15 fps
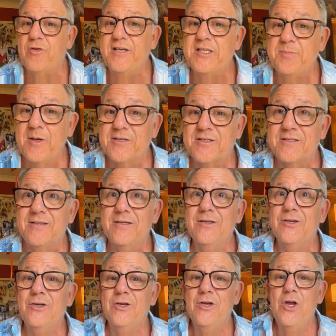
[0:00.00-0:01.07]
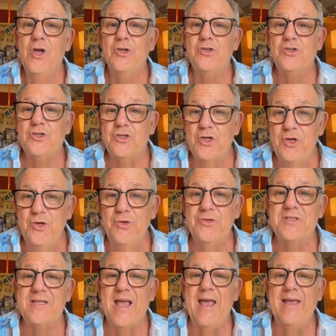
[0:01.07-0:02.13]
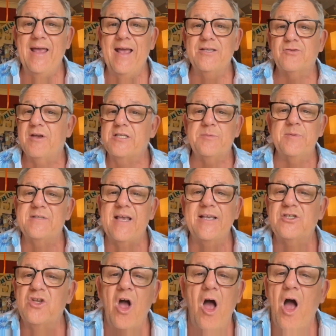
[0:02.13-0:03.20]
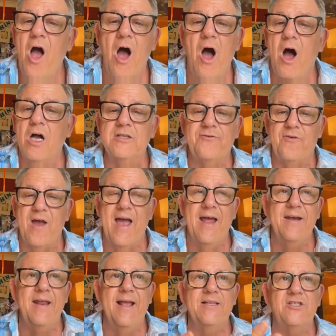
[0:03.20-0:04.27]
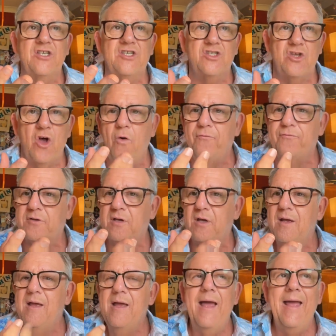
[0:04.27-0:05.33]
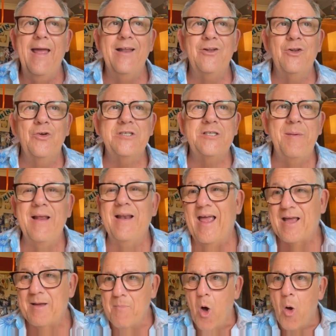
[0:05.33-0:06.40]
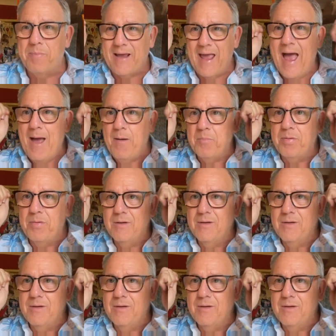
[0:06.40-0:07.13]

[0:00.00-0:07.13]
Christmas. Tuesday is Christmas. It's not hard, Fran. It's a soft, it looks a bit like a mop cap,